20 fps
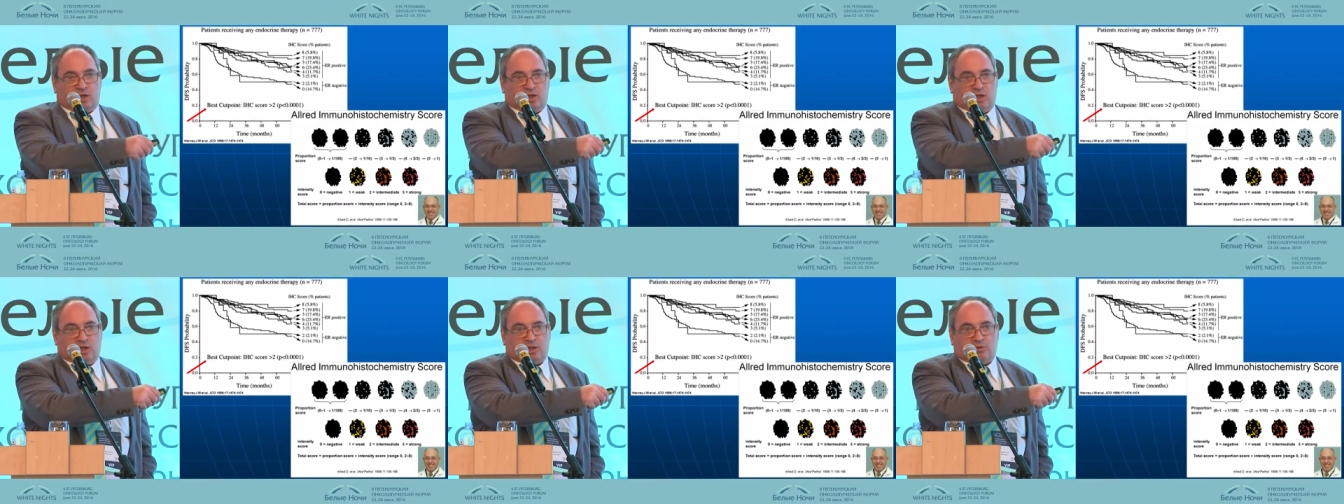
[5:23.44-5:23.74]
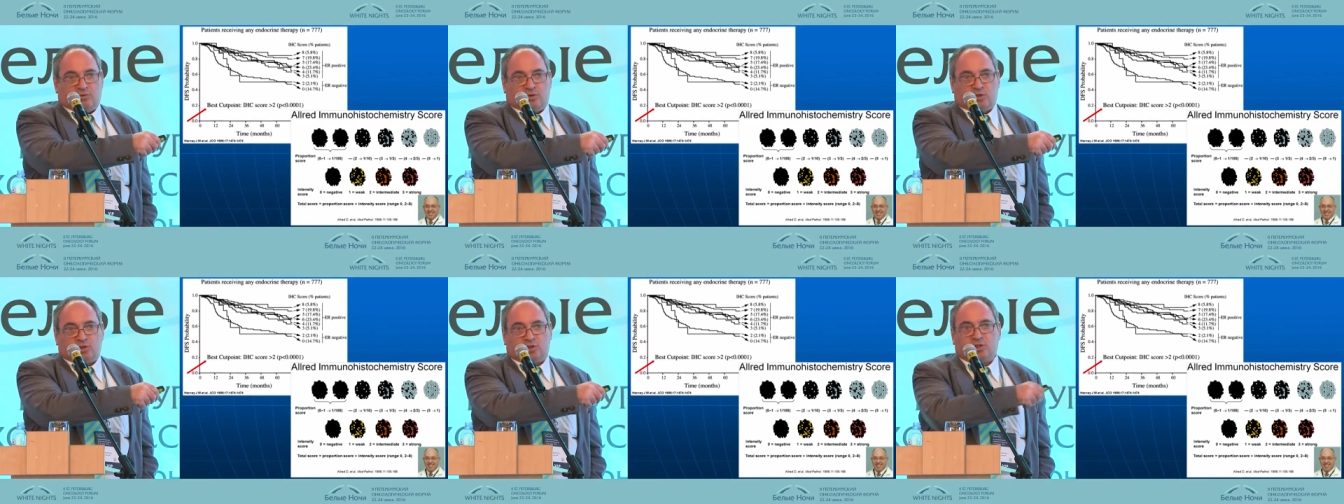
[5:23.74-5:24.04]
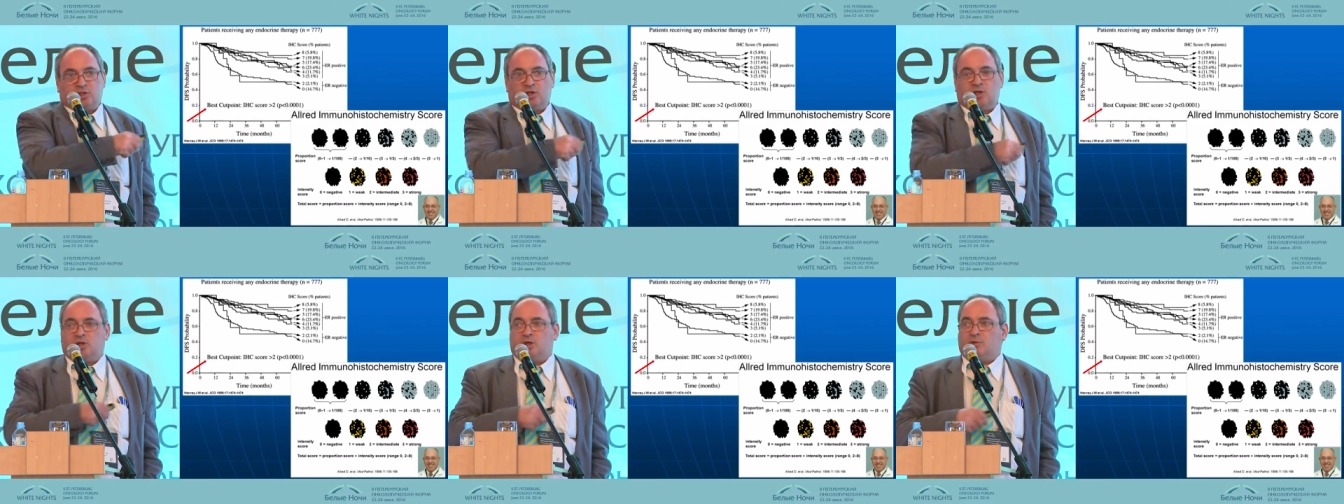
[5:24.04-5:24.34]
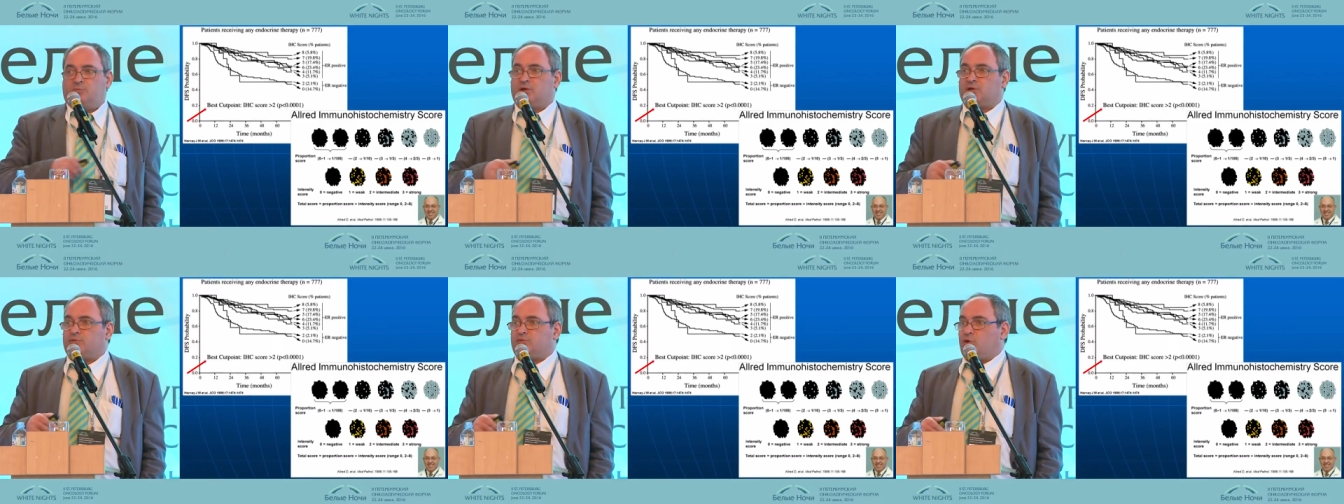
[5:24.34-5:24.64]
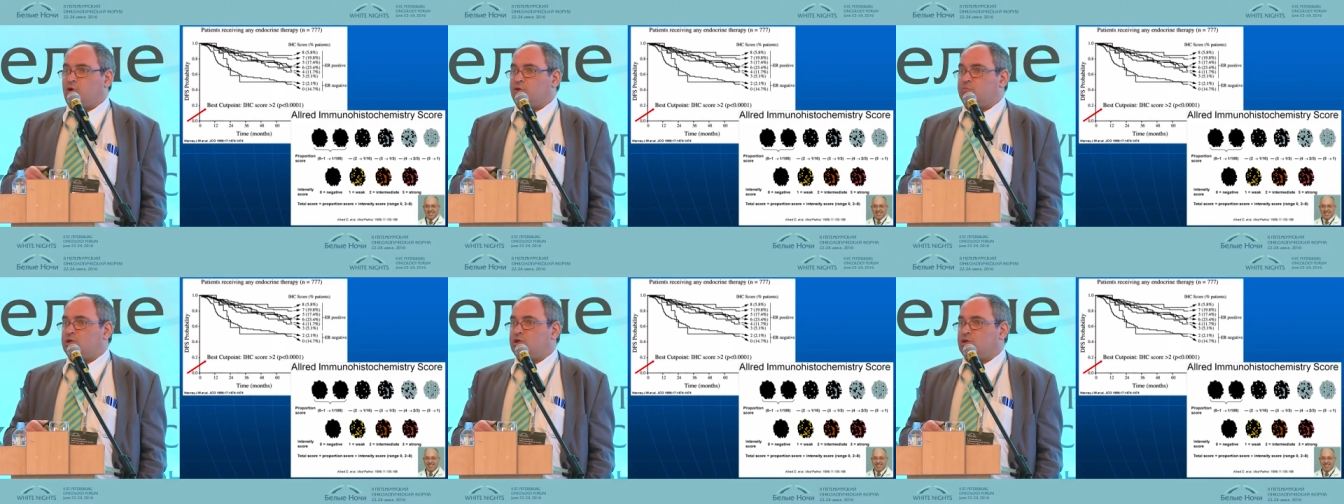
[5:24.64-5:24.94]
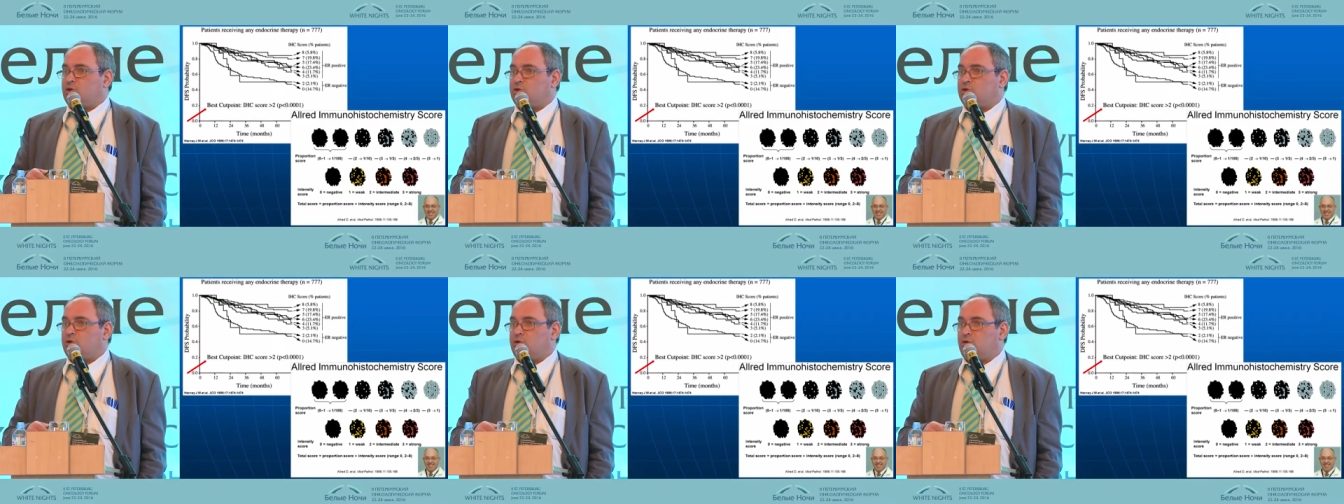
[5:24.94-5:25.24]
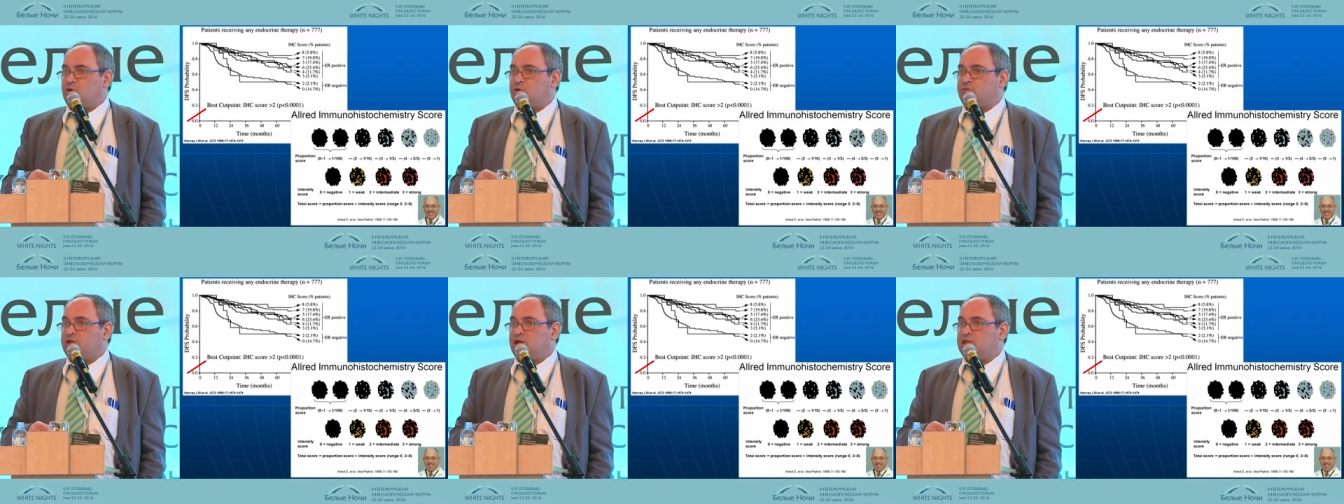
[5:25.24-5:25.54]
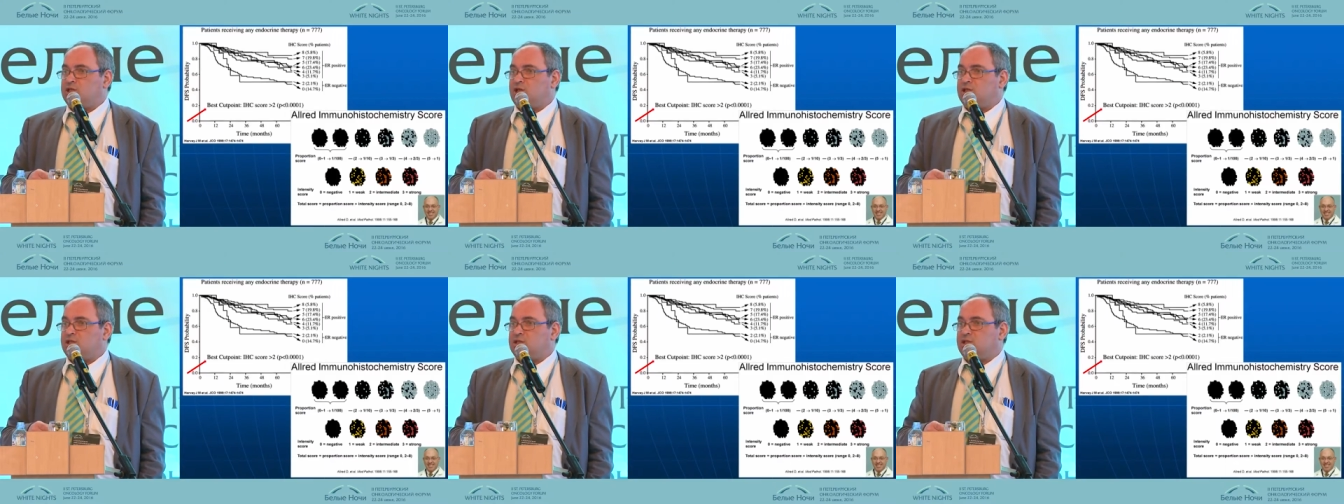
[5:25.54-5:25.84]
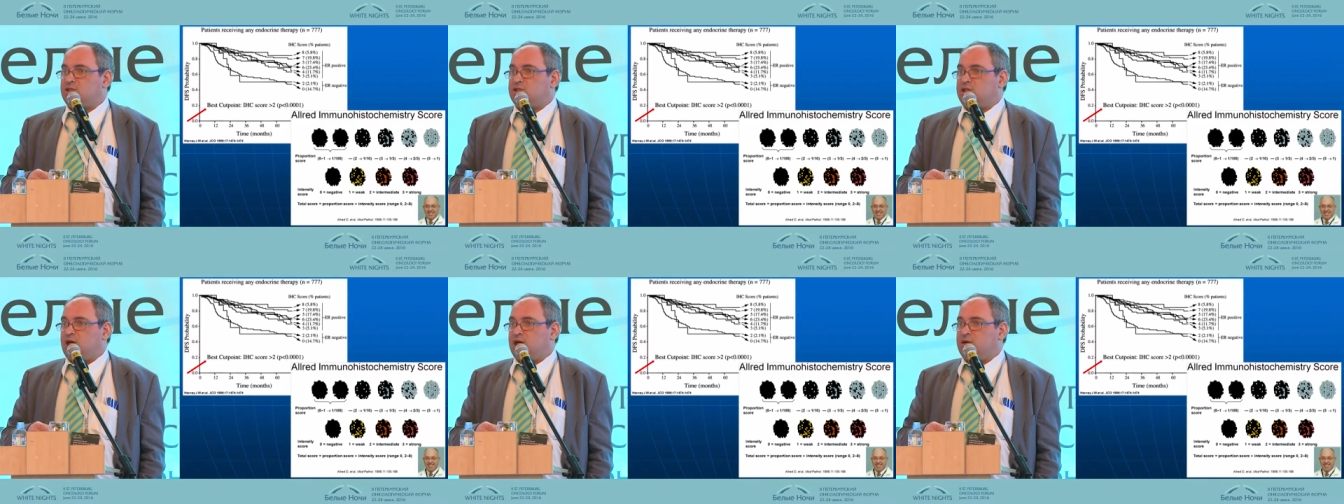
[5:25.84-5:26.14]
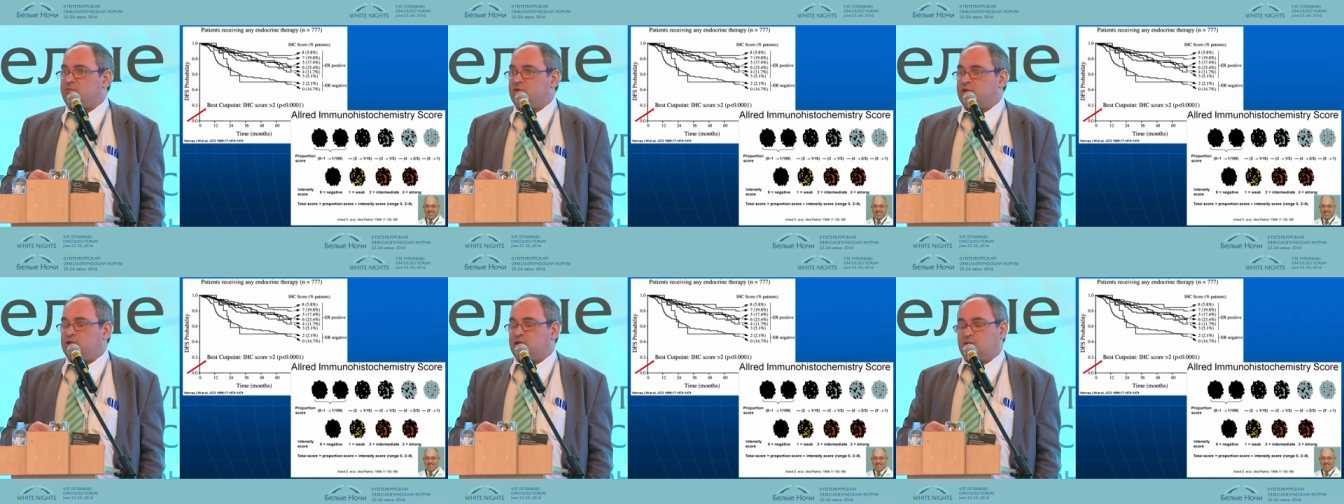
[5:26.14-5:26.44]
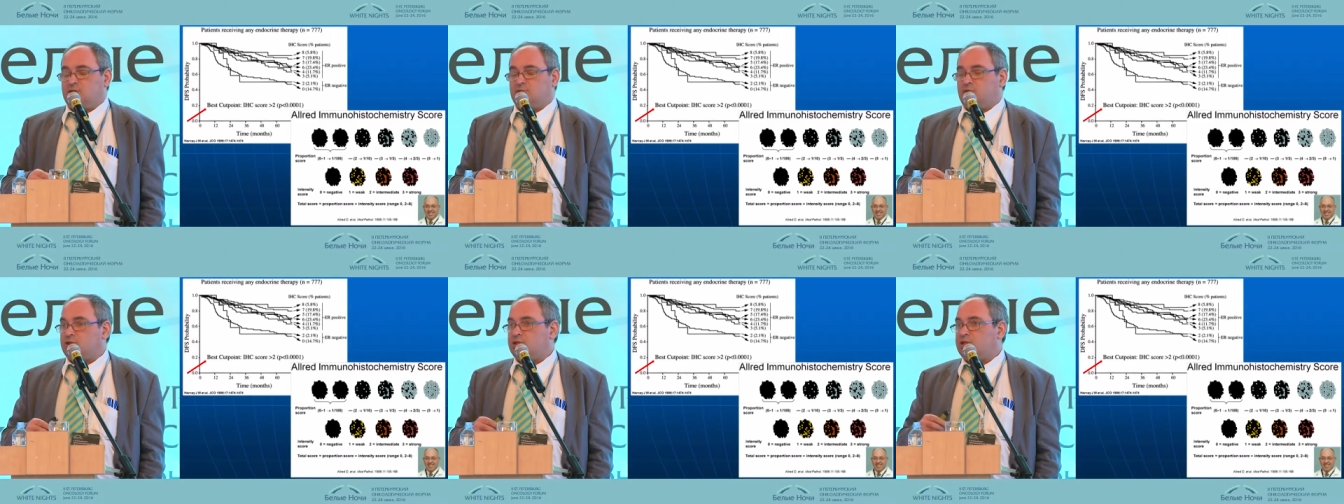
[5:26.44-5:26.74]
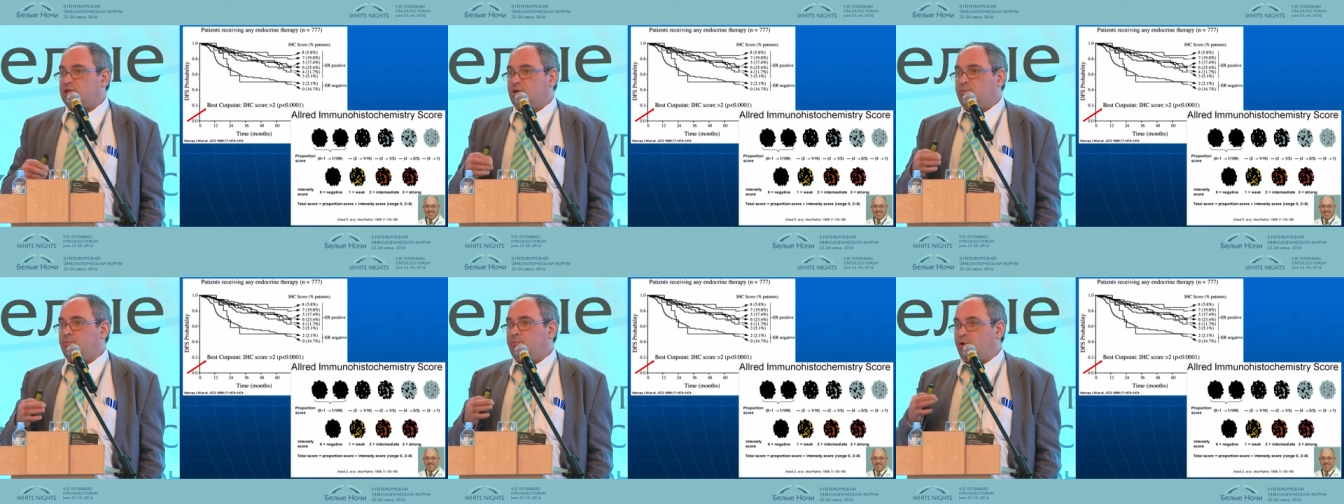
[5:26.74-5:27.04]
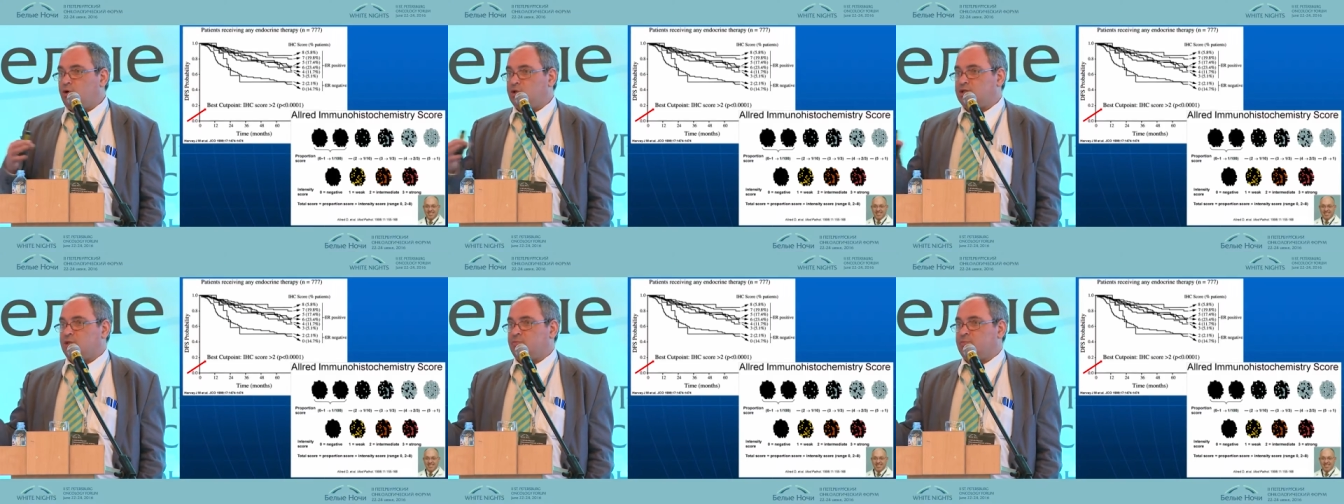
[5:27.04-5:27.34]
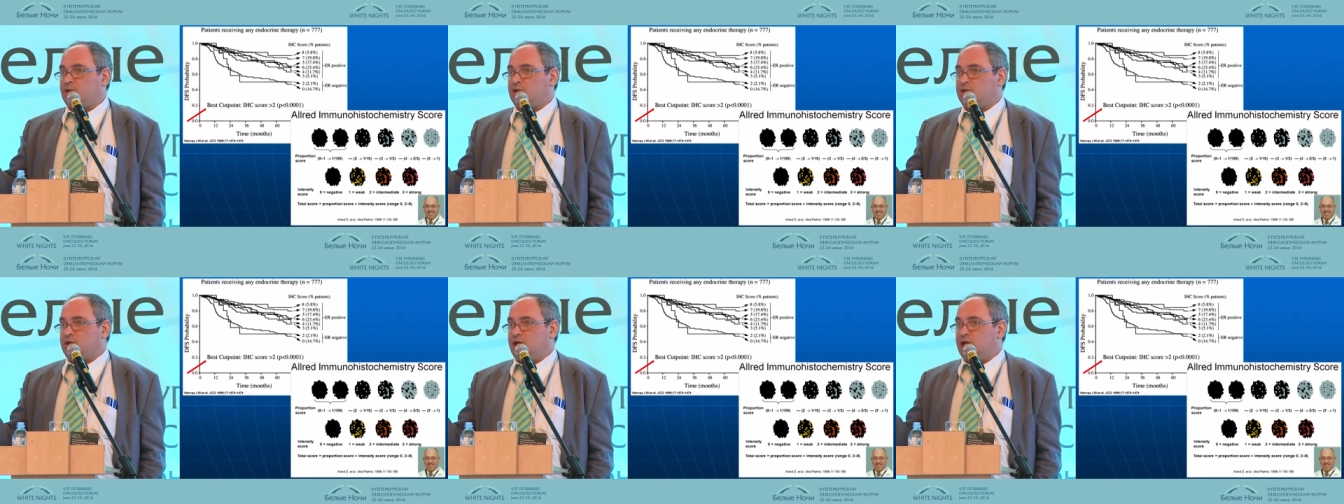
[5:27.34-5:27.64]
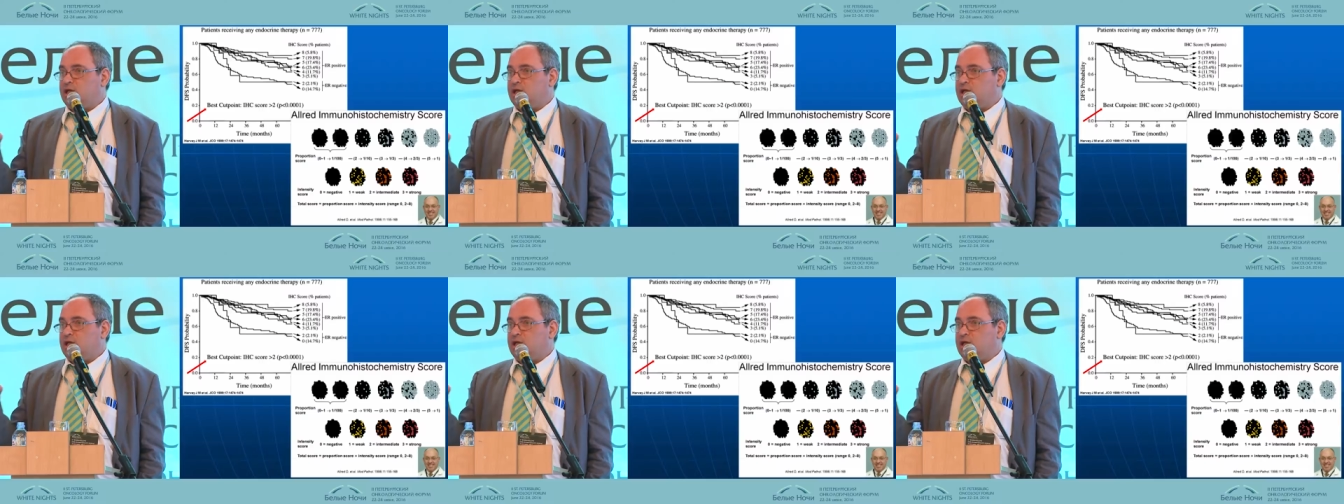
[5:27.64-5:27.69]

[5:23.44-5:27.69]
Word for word: It was performed on already at the time when it was impossible,